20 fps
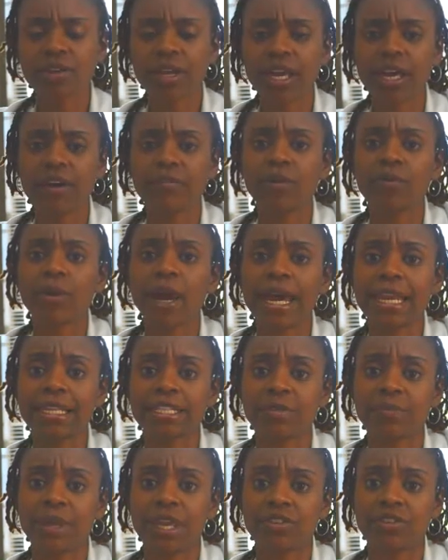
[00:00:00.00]
have a
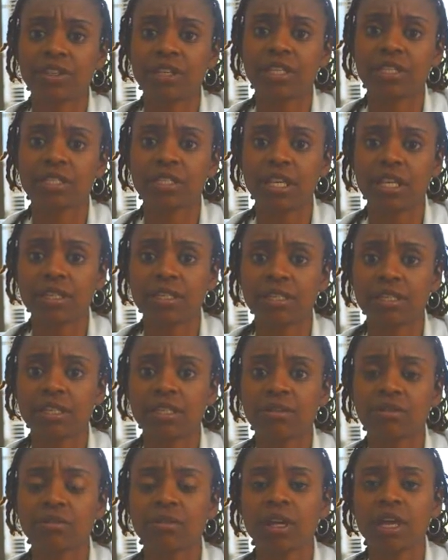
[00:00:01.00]
writing specialist in
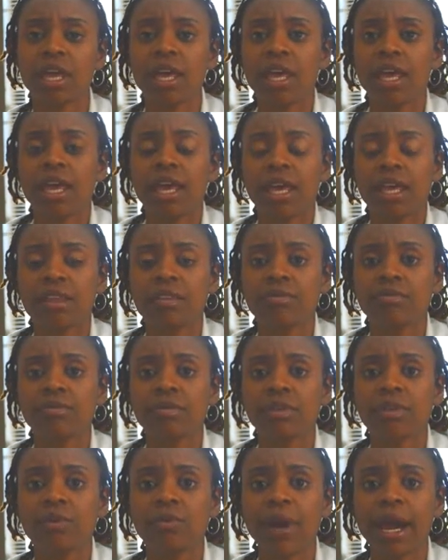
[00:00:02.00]
CETL,
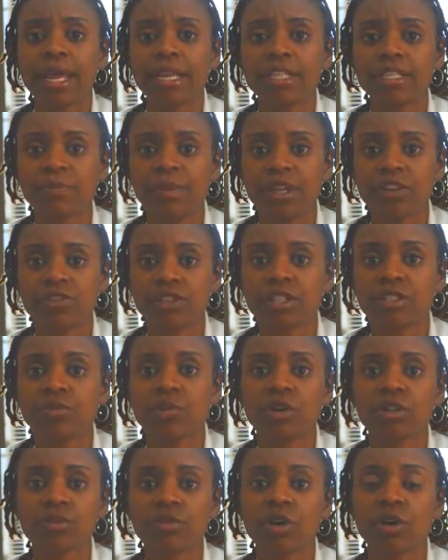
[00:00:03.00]
and the writing specialist
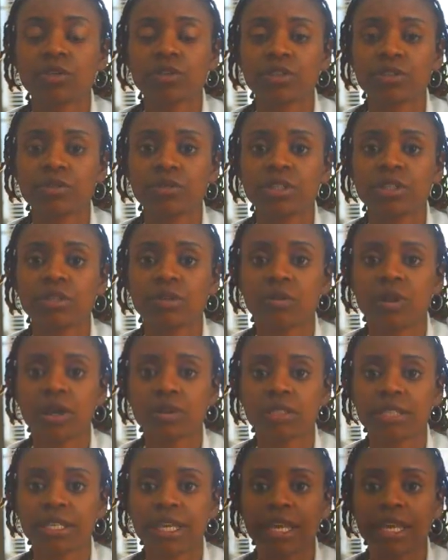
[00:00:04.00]
works with students across the